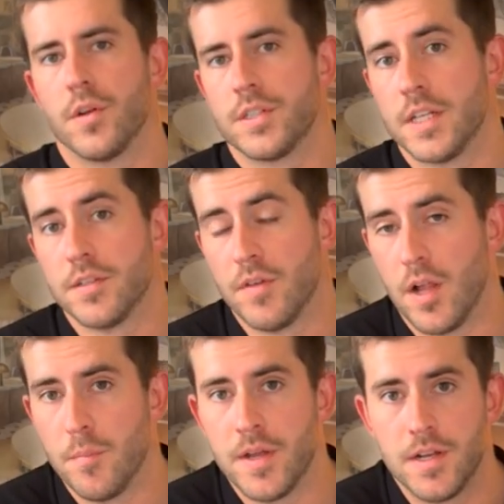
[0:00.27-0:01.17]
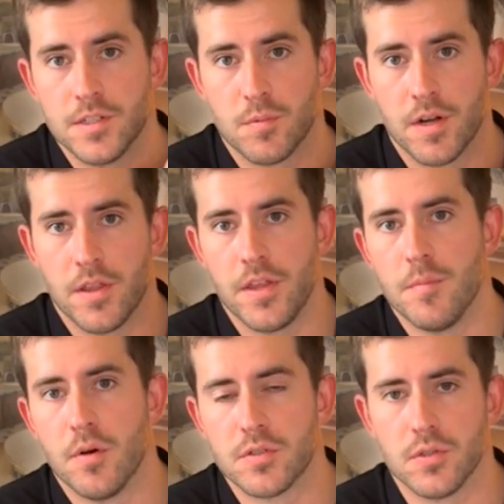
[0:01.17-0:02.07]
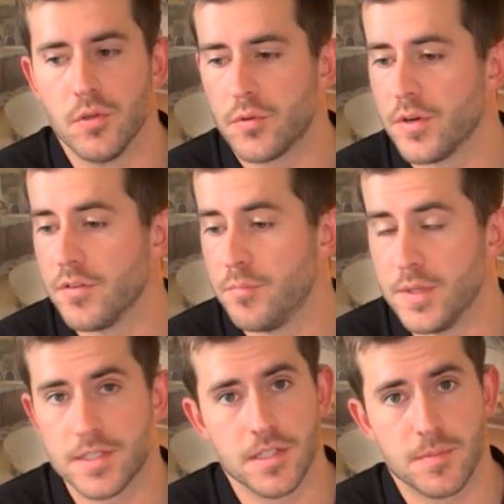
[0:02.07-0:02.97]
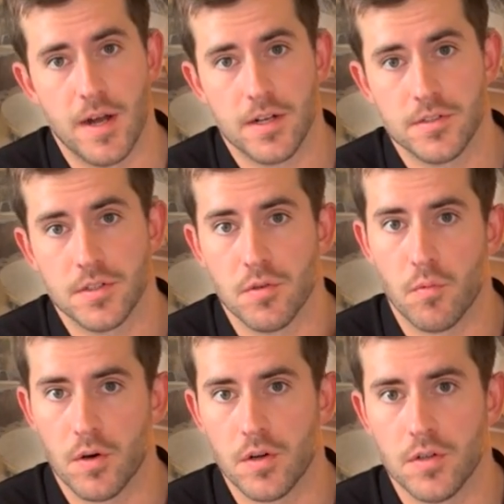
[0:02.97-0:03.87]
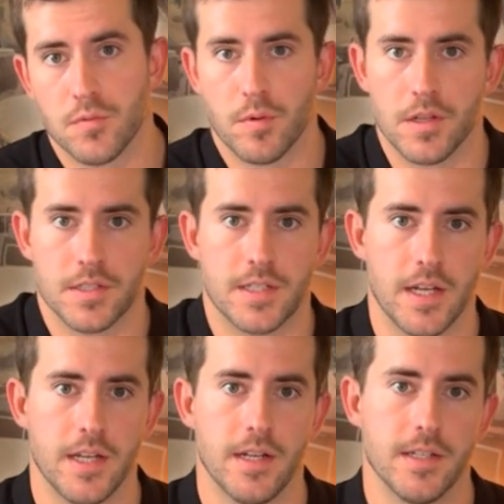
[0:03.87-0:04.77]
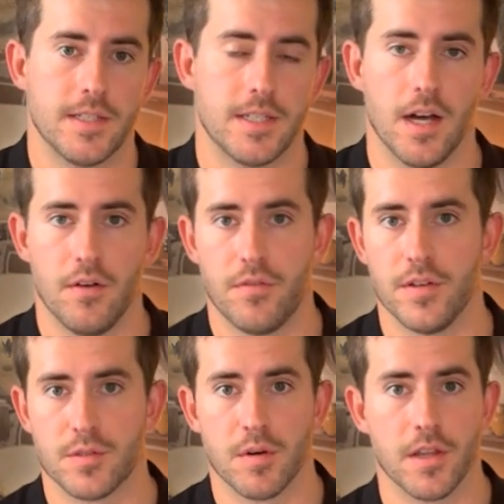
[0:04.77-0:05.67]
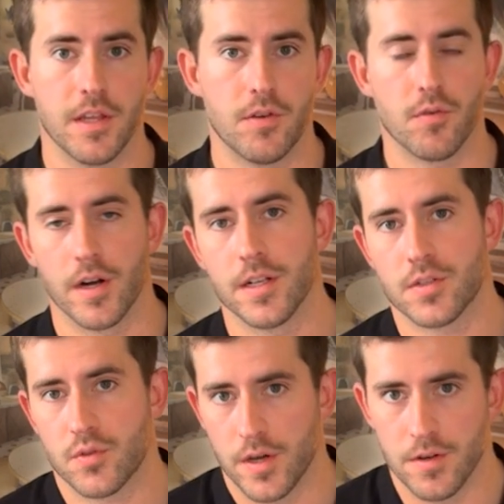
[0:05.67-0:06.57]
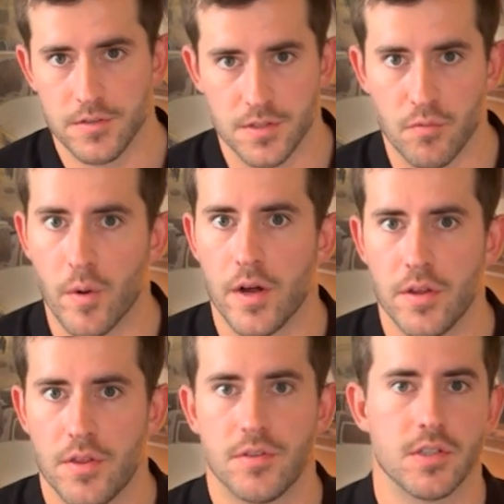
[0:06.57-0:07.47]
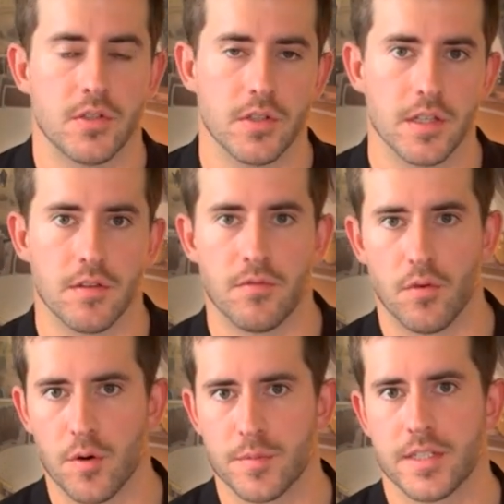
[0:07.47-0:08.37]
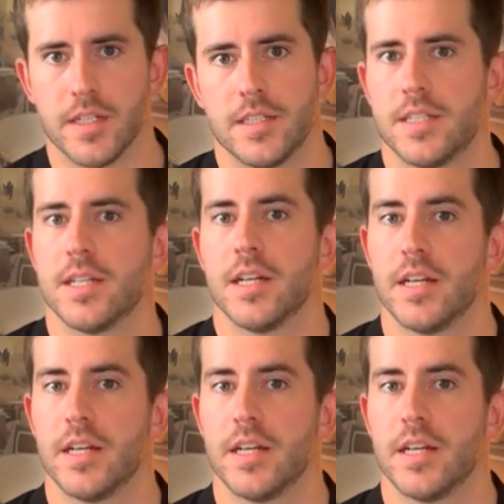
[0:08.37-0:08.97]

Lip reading: estate development is one of the most lucrative business models in the world. Real estate itself is one of the greatest creators of wealth. Just look at the Forbes list.